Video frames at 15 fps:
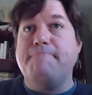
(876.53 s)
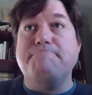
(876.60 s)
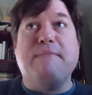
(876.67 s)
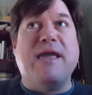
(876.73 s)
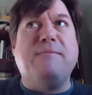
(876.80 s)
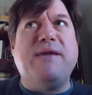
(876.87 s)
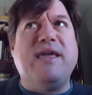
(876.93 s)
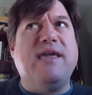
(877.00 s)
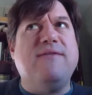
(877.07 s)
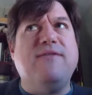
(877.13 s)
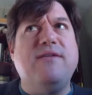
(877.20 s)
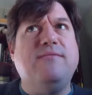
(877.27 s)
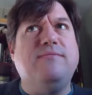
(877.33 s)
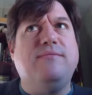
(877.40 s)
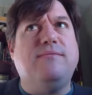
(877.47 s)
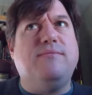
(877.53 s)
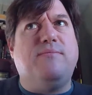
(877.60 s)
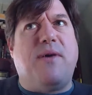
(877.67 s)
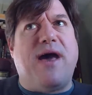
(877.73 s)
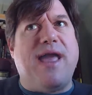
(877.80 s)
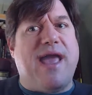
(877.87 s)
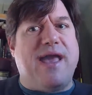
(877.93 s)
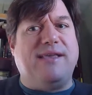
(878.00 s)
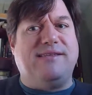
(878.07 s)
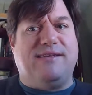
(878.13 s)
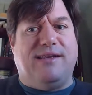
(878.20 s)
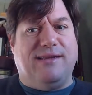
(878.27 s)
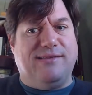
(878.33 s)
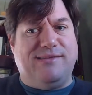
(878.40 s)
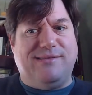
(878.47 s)
maybe even by
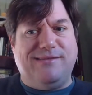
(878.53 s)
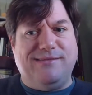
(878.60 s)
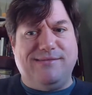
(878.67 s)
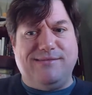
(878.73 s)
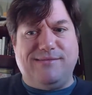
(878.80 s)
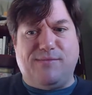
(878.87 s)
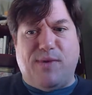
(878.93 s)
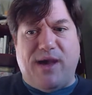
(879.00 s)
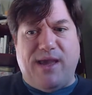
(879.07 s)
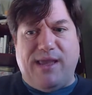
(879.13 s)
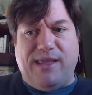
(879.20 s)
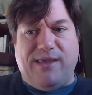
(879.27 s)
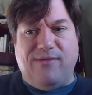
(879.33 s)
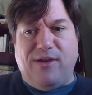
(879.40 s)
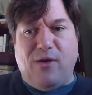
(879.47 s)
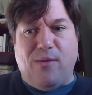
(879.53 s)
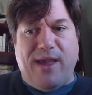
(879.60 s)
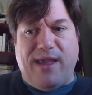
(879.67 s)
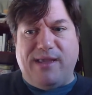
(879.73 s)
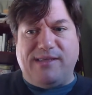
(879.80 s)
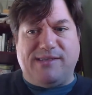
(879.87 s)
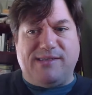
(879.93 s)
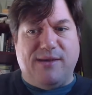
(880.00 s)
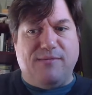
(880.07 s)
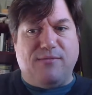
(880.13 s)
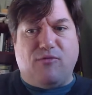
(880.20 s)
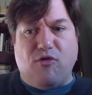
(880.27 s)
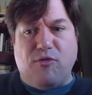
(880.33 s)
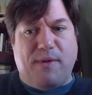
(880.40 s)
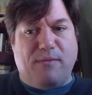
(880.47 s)
accident, by giving away
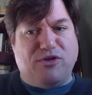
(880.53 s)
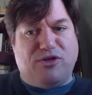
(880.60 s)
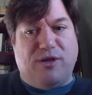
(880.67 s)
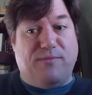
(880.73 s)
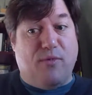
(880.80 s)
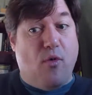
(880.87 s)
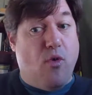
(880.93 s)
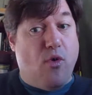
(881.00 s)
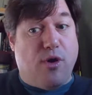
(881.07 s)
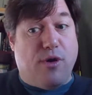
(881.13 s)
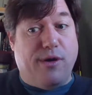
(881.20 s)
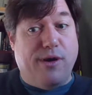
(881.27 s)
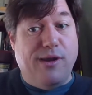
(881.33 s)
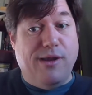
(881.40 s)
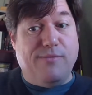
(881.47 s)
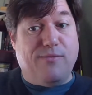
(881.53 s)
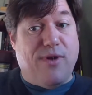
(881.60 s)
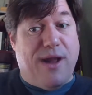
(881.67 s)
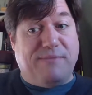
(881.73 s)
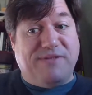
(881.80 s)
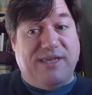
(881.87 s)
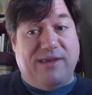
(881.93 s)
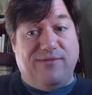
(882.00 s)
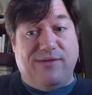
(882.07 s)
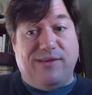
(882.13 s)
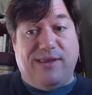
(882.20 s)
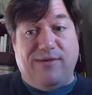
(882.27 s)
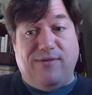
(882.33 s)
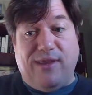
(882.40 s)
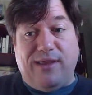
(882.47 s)
some group membership, or perhaps even
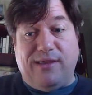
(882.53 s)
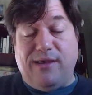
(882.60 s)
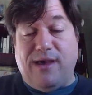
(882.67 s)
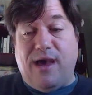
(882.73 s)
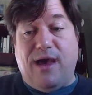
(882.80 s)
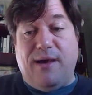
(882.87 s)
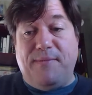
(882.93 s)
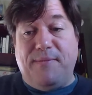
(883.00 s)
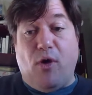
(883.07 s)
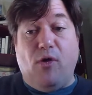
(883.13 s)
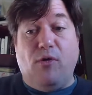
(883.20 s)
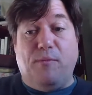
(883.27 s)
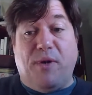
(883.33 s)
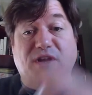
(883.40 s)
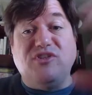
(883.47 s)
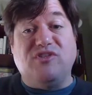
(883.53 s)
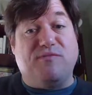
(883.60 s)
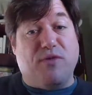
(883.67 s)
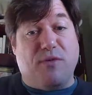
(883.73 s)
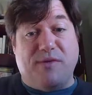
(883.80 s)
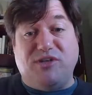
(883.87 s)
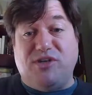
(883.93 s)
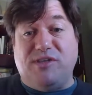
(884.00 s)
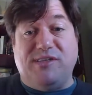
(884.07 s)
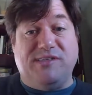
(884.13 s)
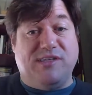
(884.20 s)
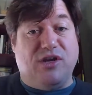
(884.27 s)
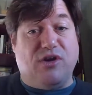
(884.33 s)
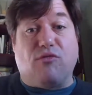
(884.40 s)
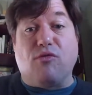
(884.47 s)
giving a whole bunch of
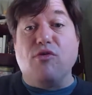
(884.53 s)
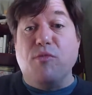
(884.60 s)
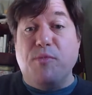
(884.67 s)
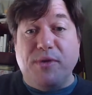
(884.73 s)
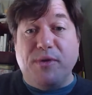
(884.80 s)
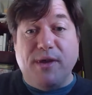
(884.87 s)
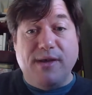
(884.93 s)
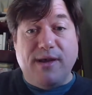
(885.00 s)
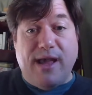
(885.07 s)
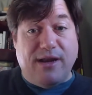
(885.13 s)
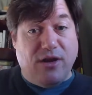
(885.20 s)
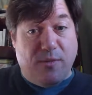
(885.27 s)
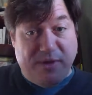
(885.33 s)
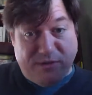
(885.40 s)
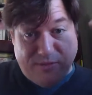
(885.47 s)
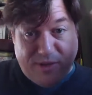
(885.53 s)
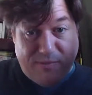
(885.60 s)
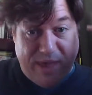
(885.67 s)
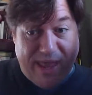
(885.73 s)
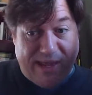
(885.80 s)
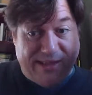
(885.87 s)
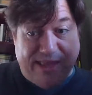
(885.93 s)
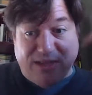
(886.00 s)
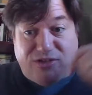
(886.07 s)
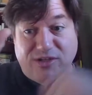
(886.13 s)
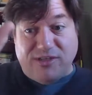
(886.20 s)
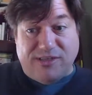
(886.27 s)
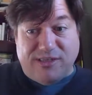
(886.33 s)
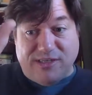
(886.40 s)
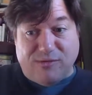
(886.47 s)
permissions in a group, and nobody's really paying
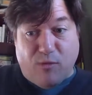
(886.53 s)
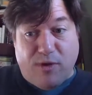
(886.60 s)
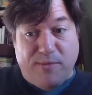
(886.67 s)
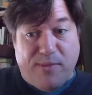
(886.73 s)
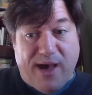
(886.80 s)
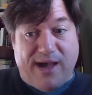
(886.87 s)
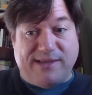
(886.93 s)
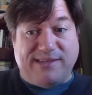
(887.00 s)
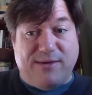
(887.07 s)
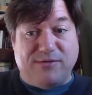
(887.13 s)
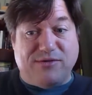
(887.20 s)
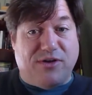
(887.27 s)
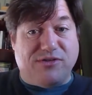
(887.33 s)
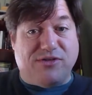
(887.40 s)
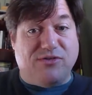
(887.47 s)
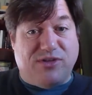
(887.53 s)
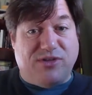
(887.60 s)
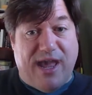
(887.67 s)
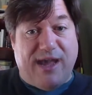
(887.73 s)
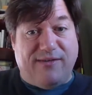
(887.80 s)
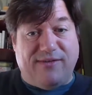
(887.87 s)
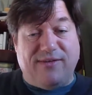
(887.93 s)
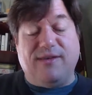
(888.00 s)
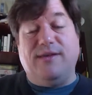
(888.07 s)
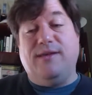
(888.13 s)
attention to this one box that was also checked.